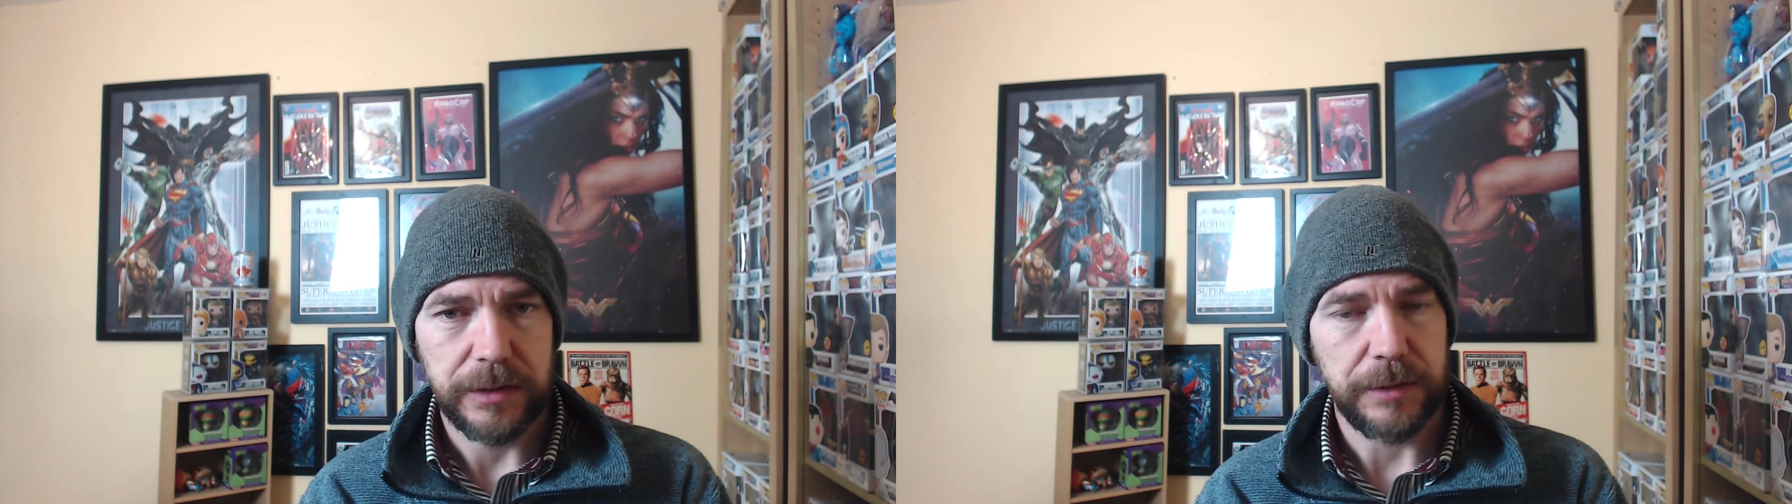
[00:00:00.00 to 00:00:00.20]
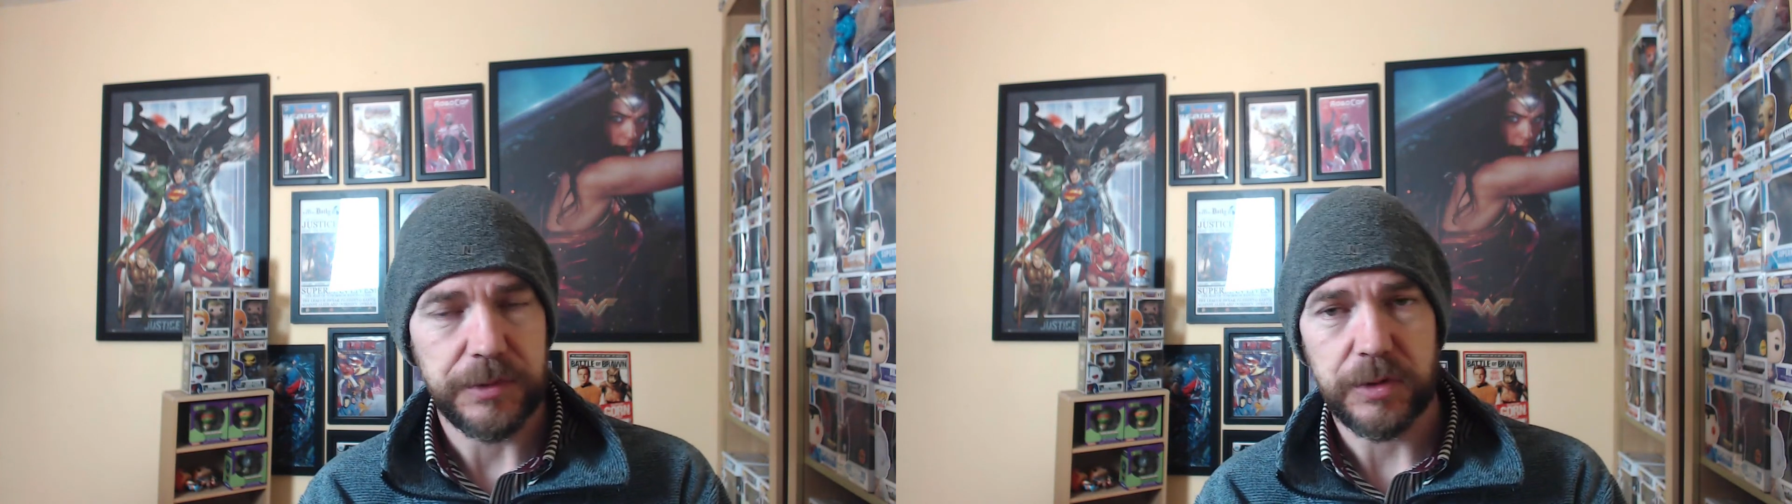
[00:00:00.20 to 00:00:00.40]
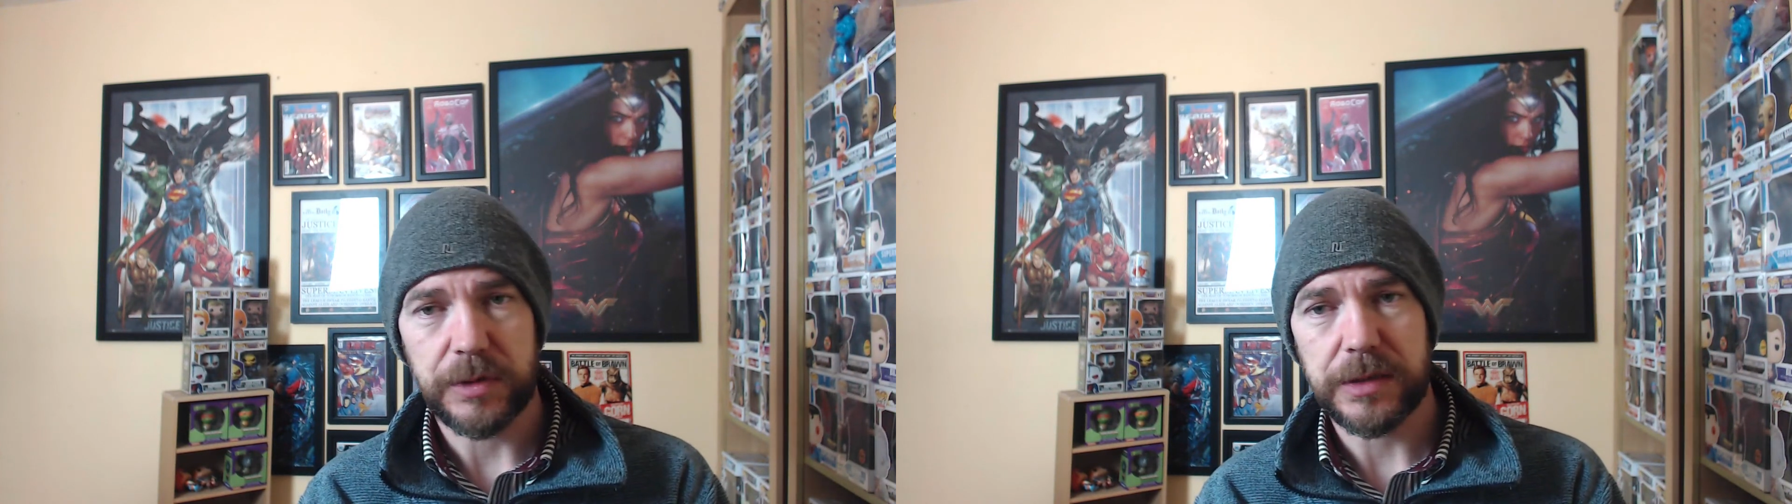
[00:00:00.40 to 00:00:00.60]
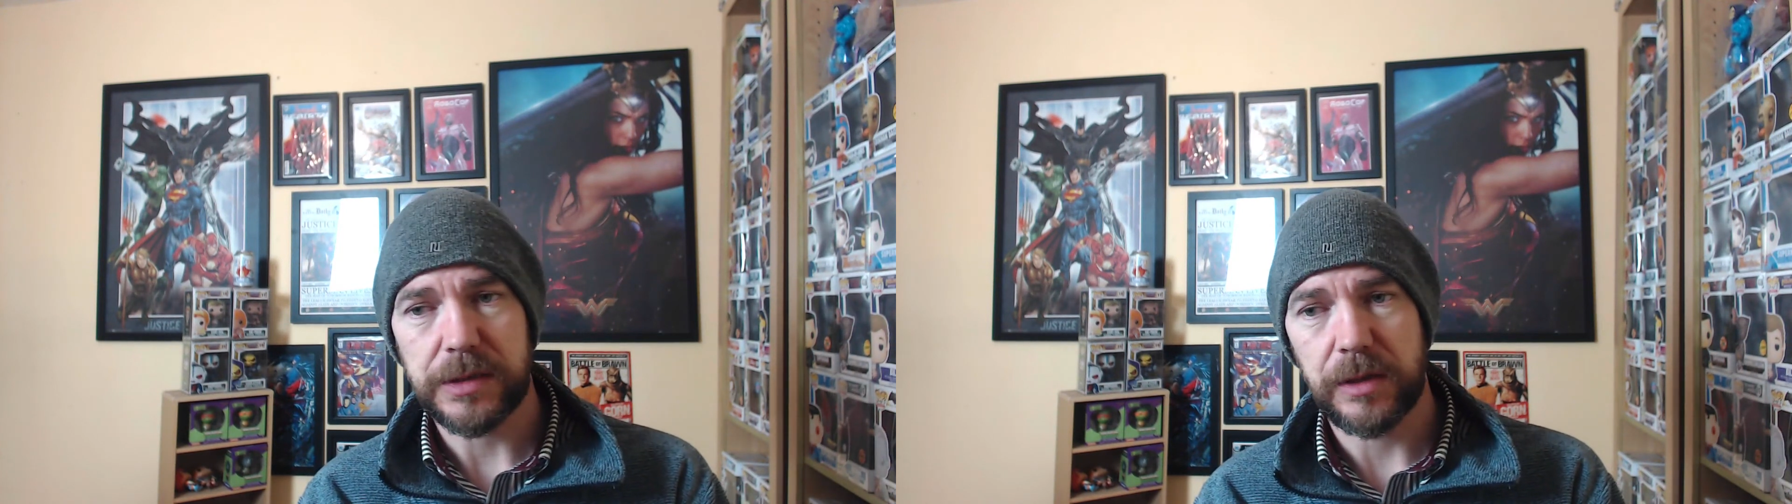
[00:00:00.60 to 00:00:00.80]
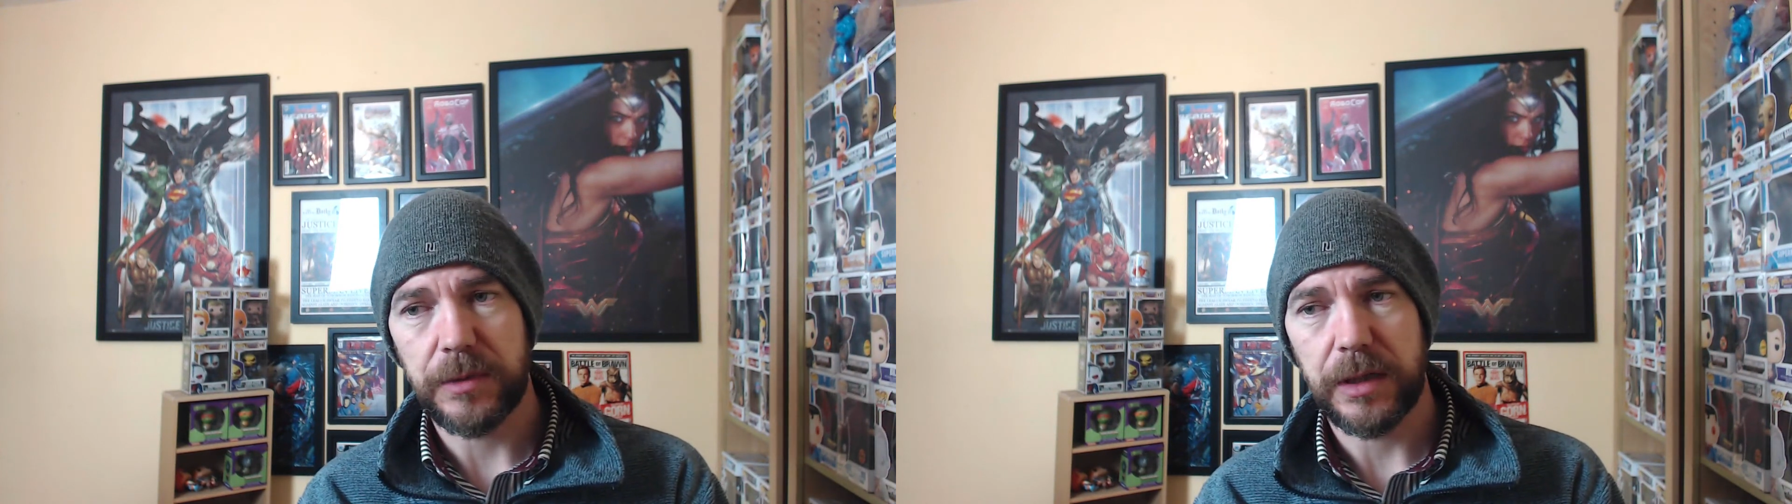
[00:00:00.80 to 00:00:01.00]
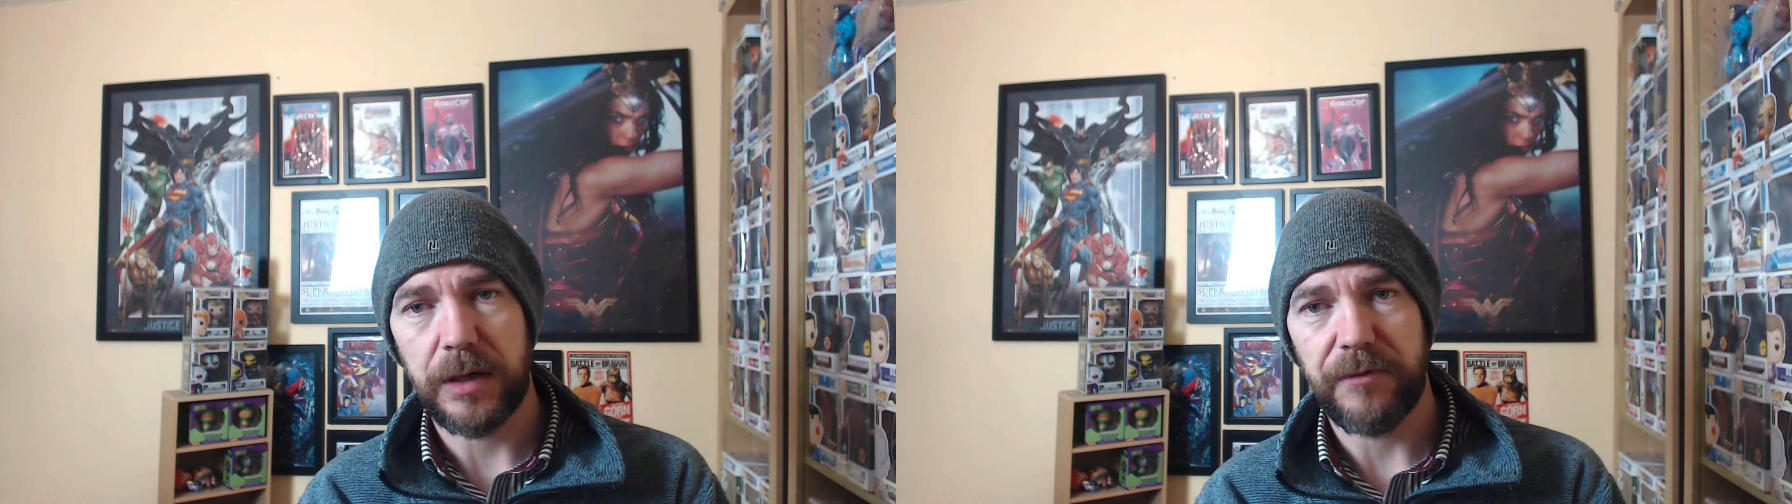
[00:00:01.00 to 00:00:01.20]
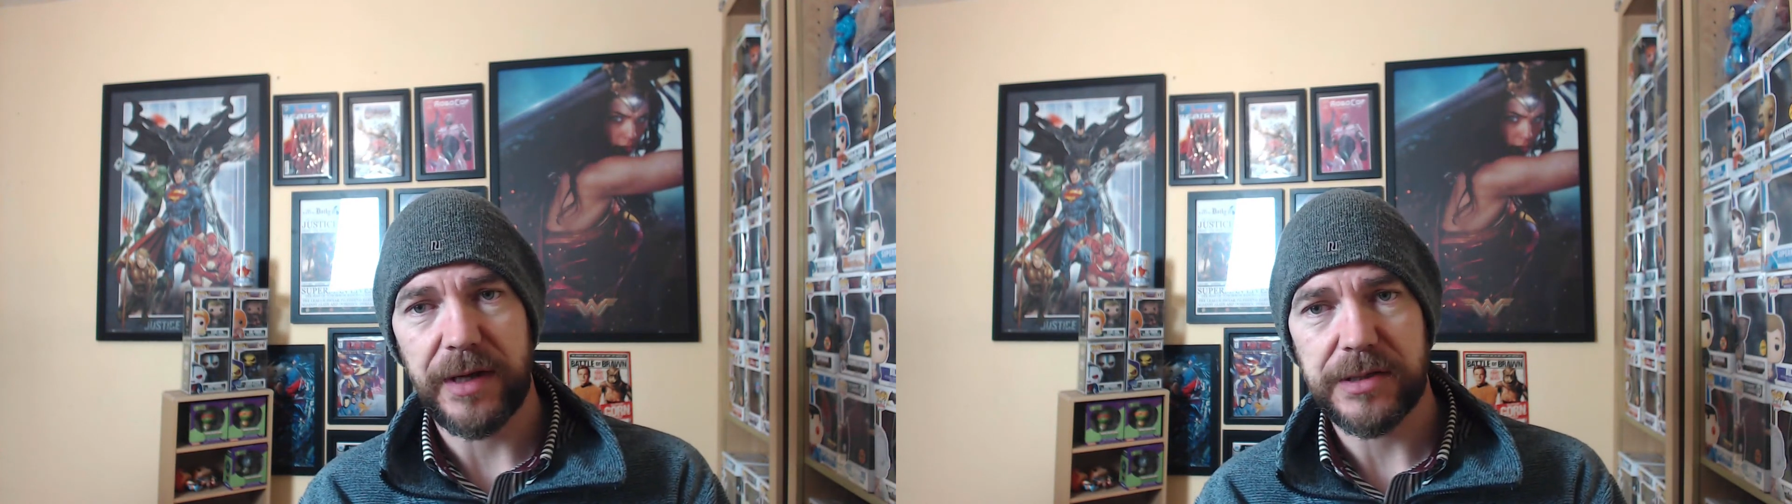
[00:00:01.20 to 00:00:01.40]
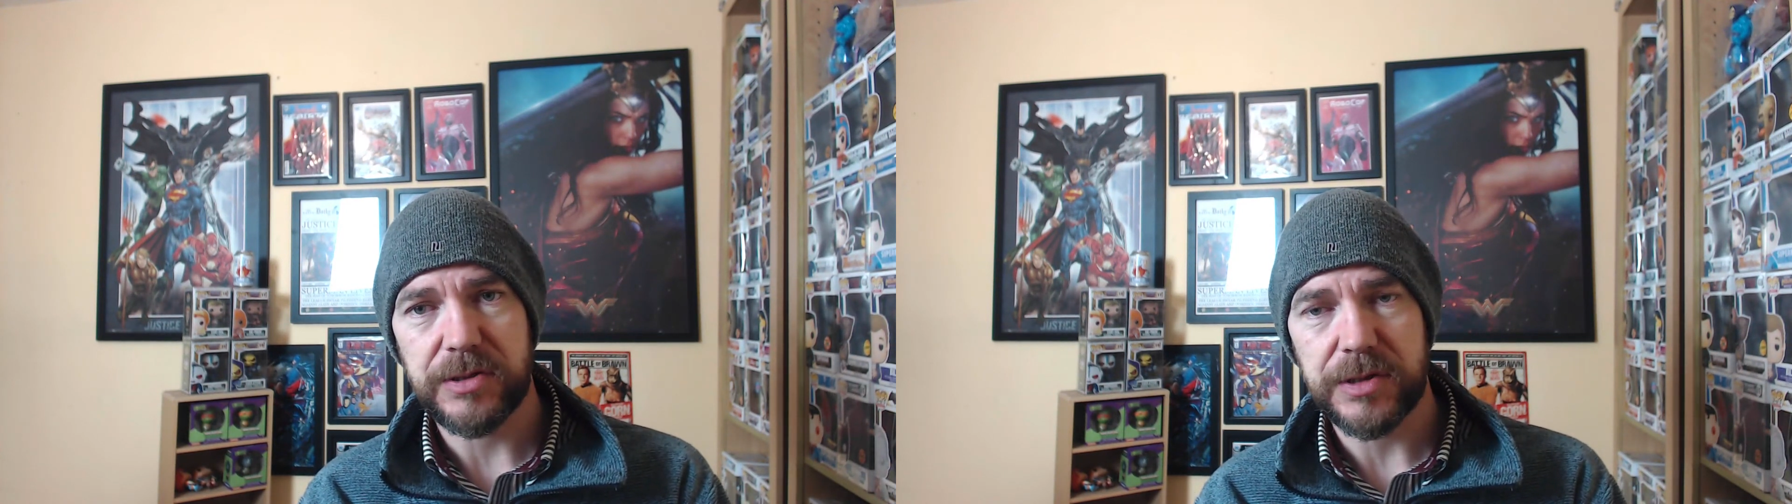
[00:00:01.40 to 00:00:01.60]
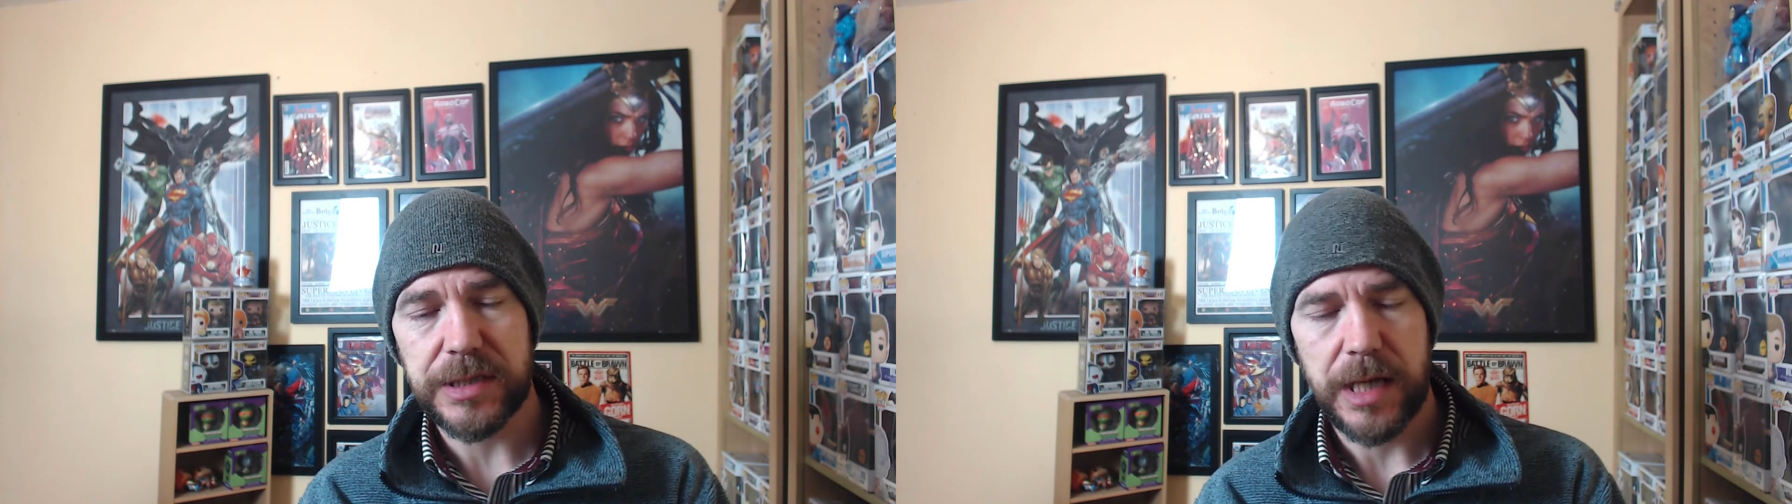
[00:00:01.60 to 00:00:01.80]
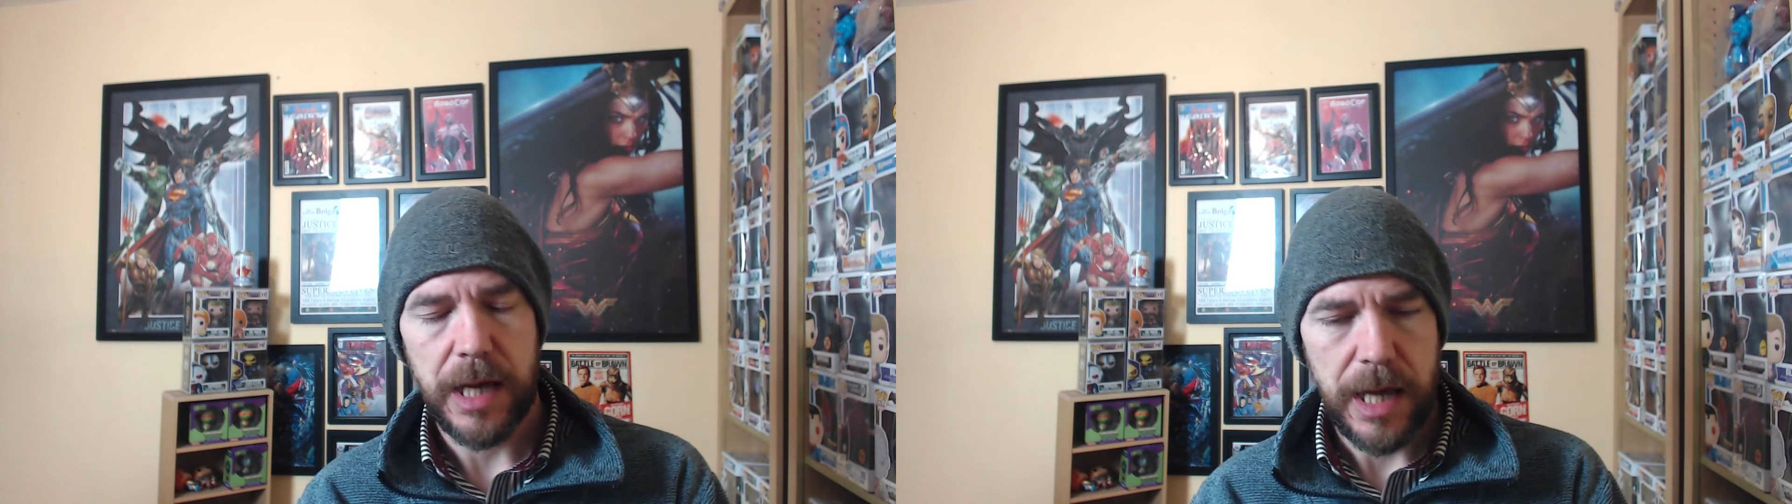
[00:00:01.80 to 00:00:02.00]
I'm sure that's going to be a lot of answers.